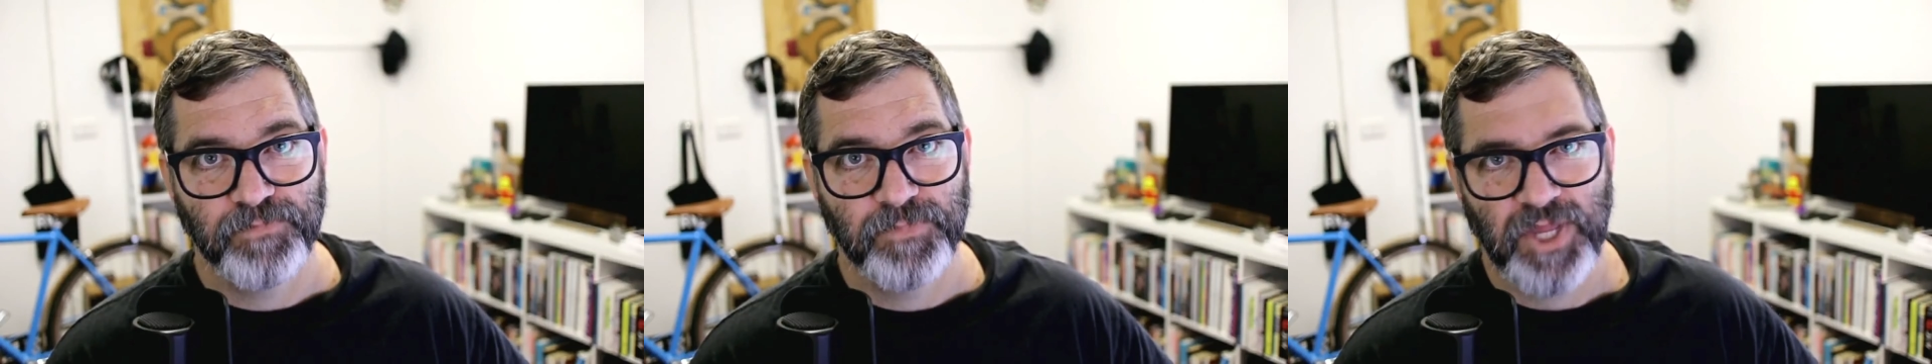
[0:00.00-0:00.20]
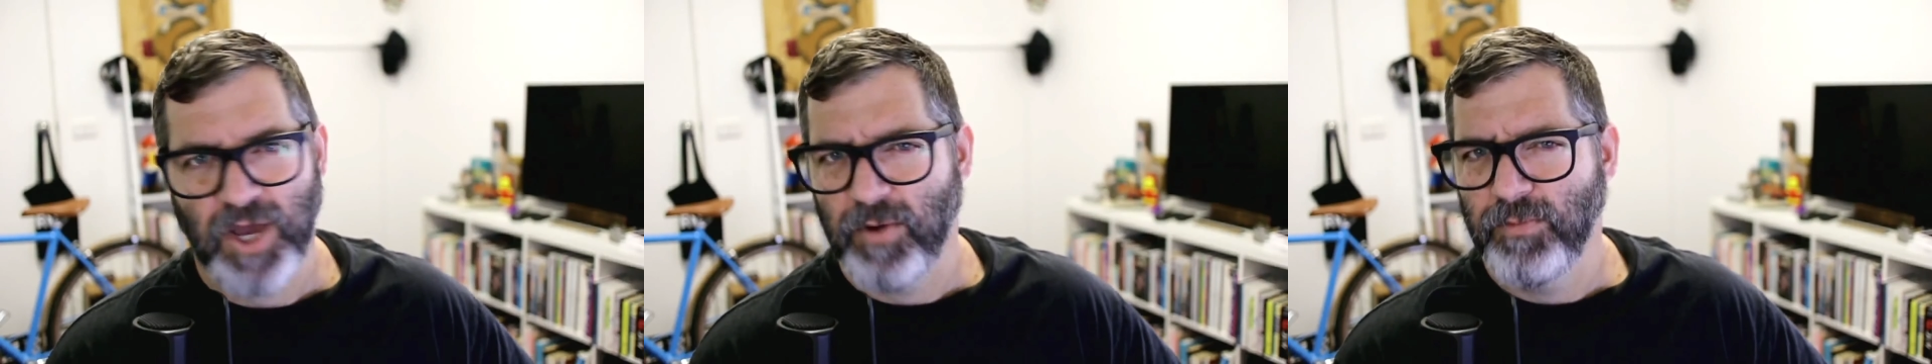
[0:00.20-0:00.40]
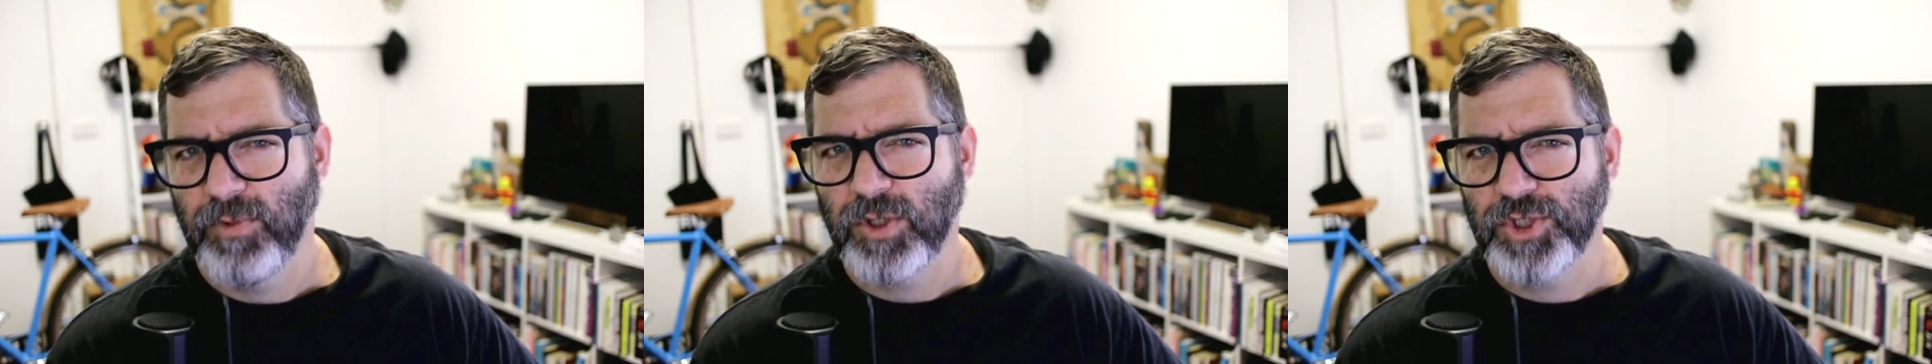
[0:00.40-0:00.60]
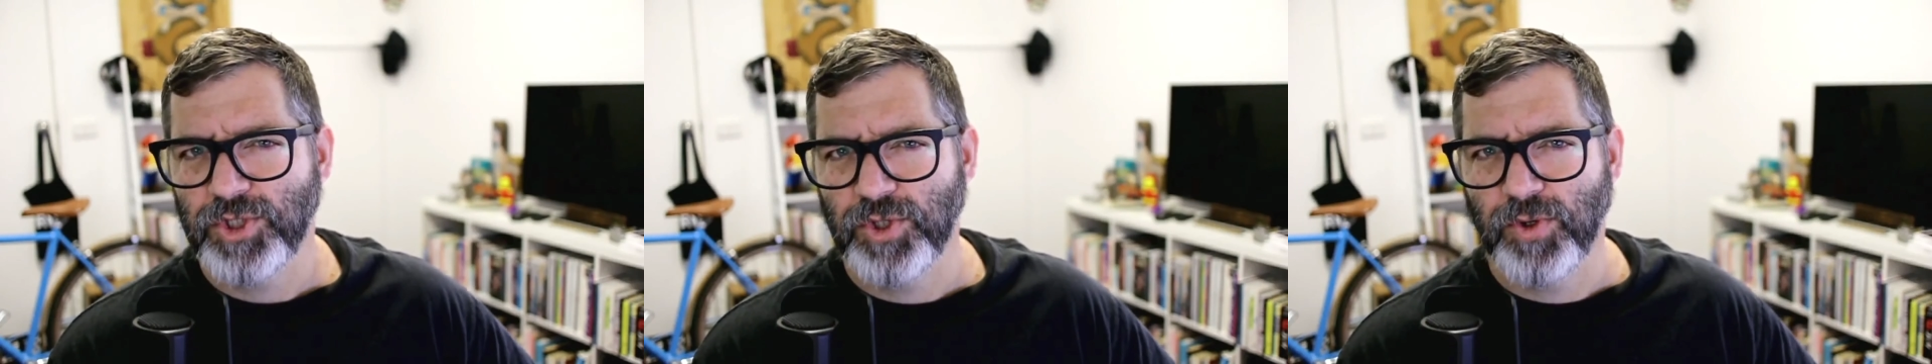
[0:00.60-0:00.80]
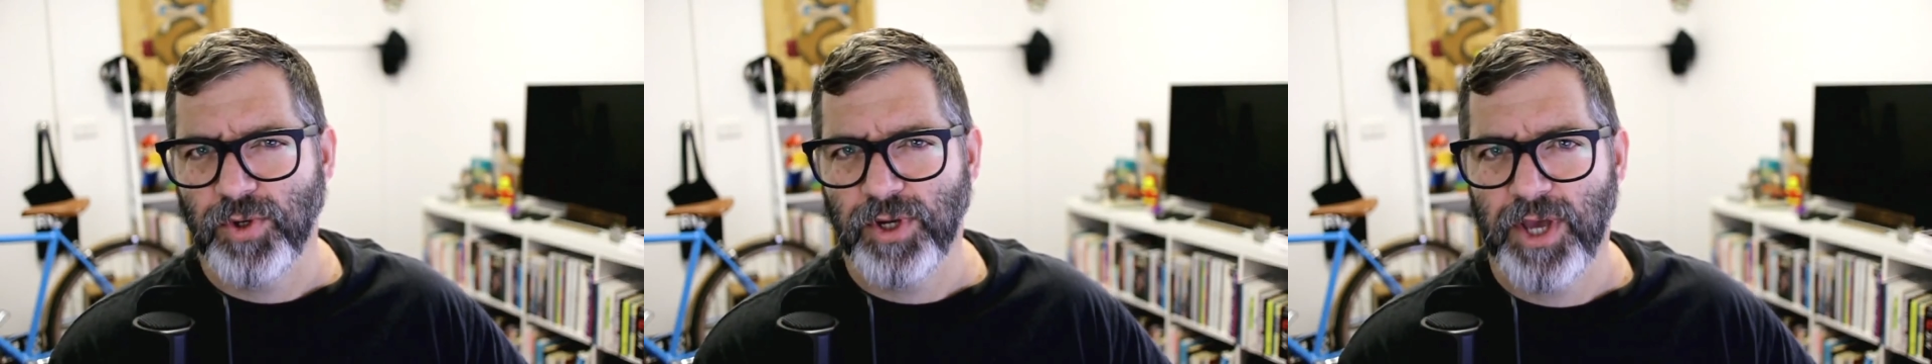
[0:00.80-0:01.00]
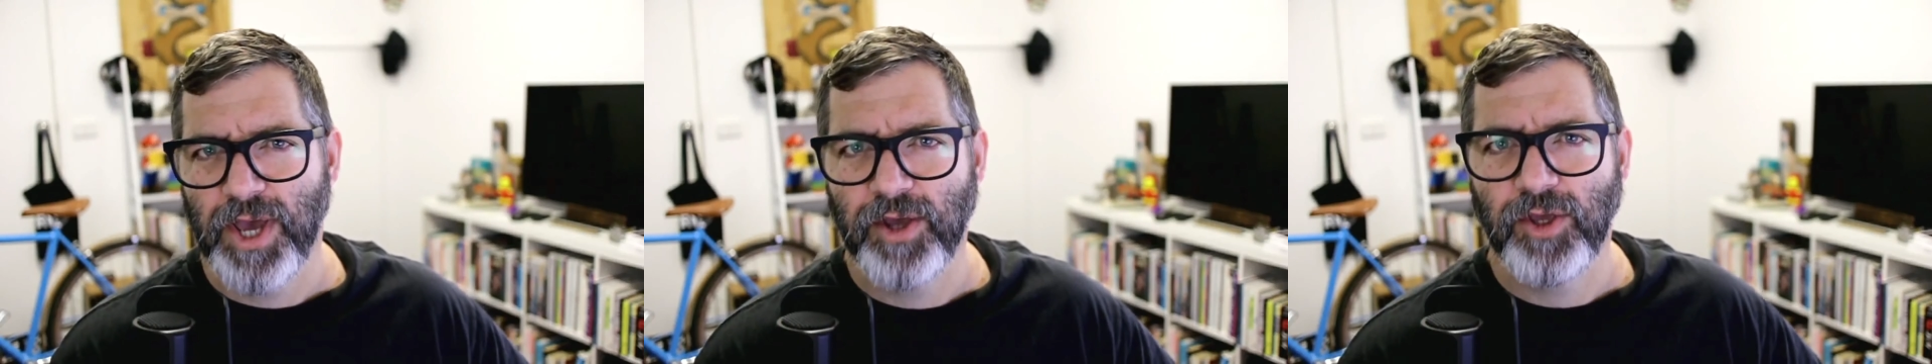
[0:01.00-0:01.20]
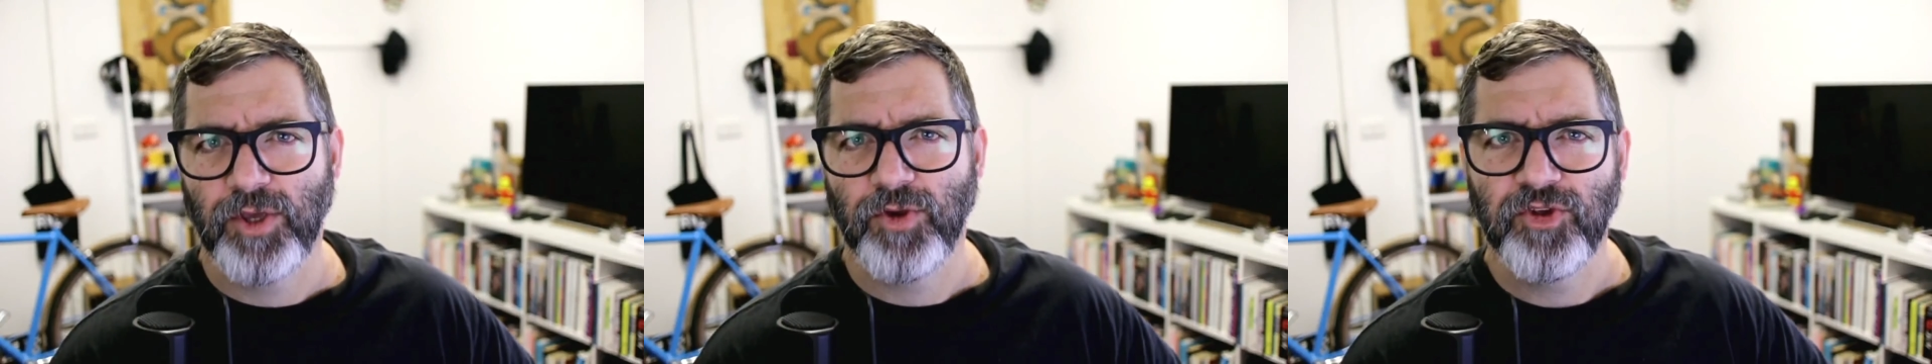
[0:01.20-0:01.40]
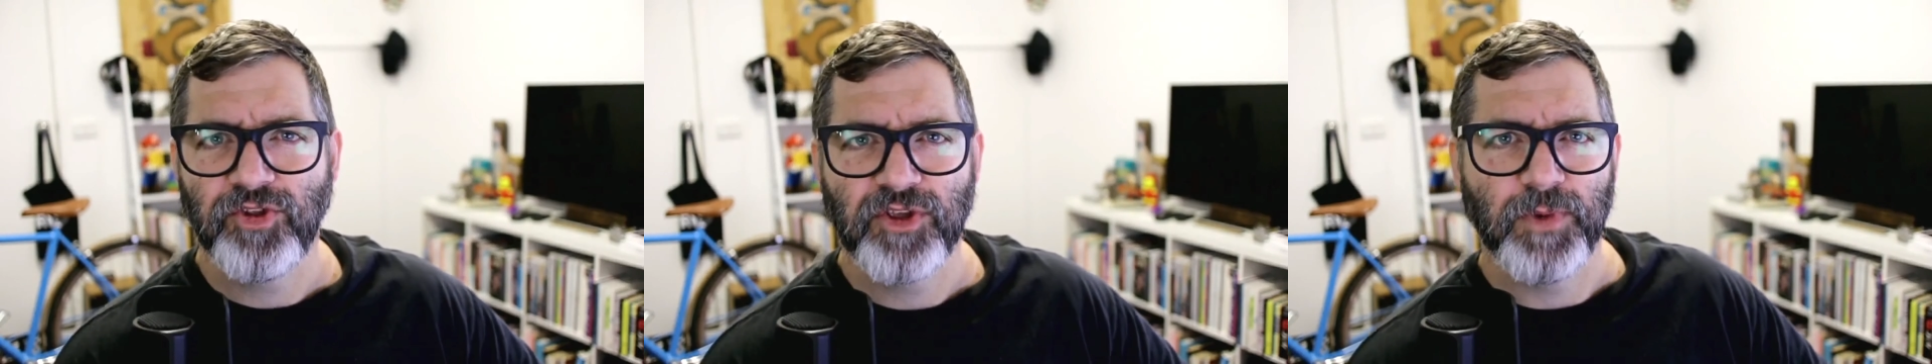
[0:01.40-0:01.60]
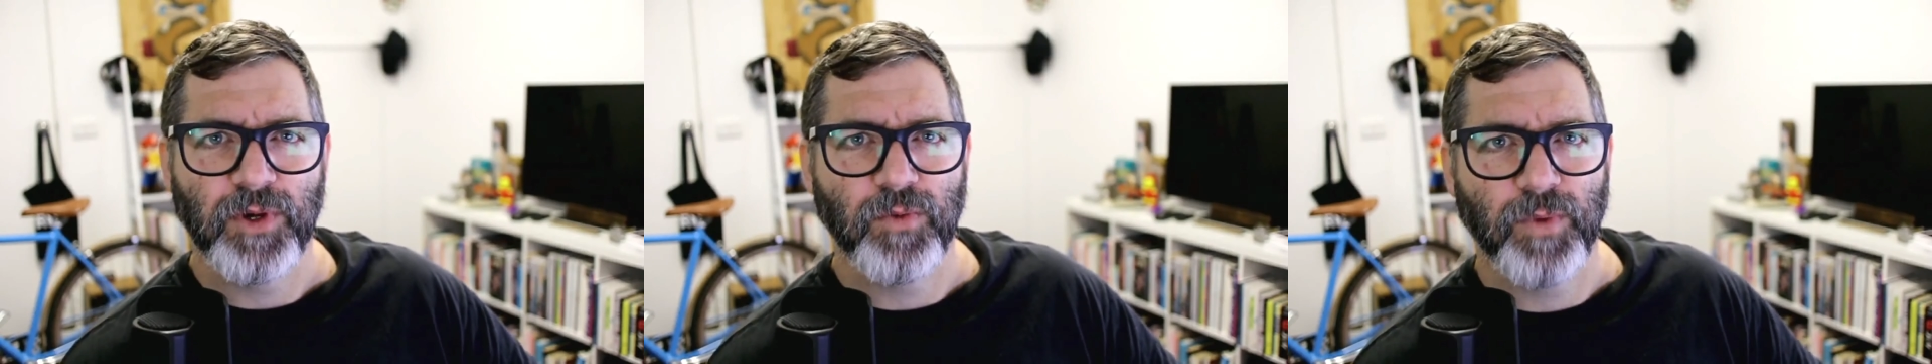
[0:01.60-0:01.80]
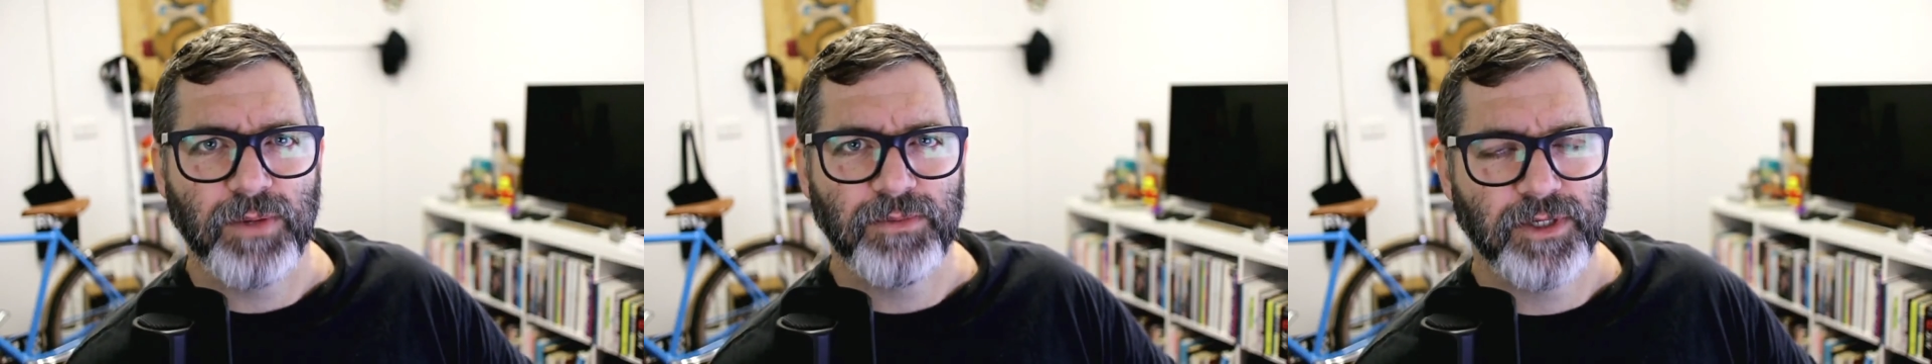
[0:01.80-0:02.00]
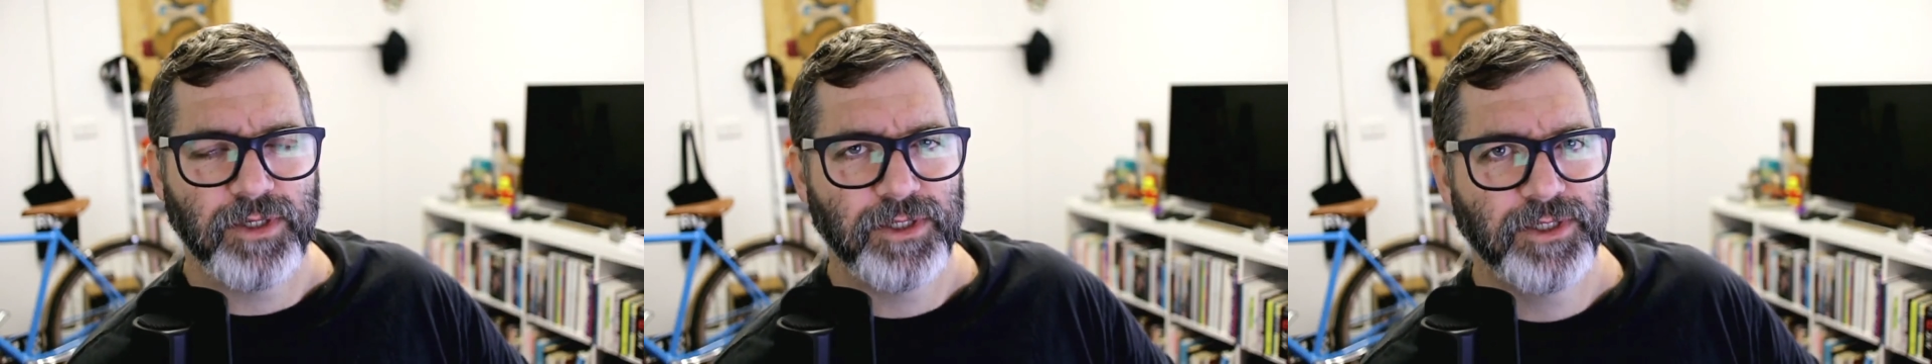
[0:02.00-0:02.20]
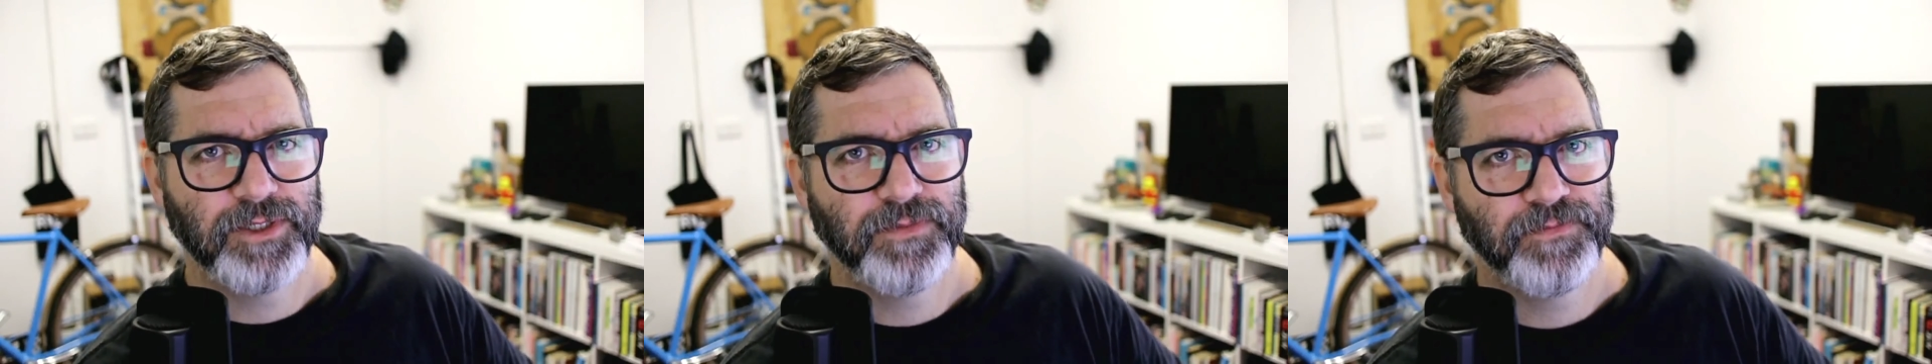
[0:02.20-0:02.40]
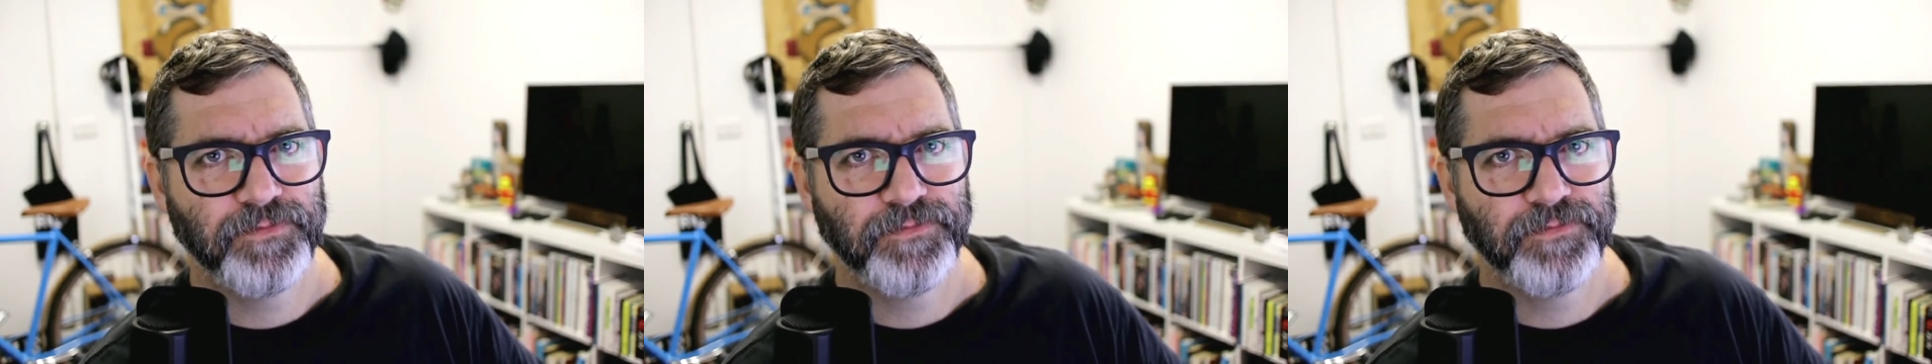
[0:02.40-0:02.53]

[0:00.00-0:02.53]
Now, I'm not sure how you used to build websites.